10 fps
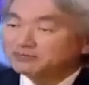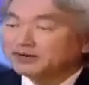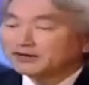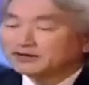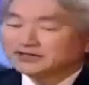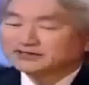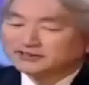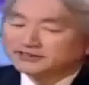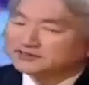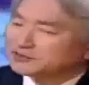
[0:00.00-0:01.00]
But this
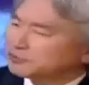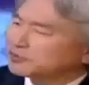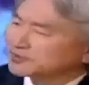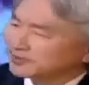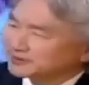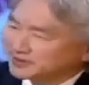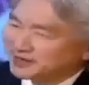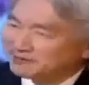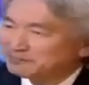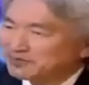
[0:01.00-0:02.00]
is the real killer
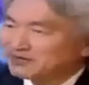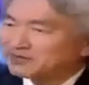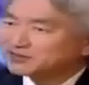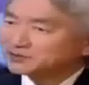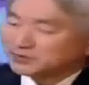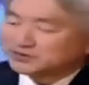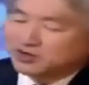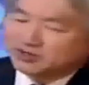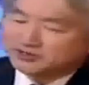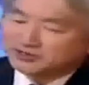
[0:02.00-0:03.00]
now. This is what's
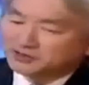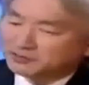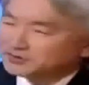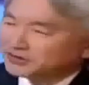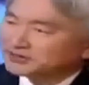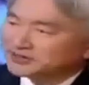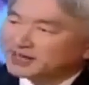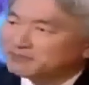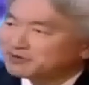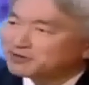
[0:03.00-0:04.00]
causing so much
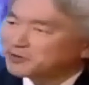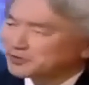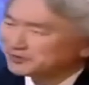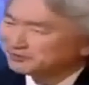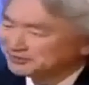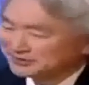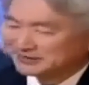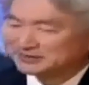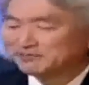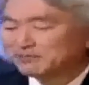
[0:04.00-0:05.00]
excitement in the world of
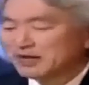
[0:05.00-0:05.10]
physics.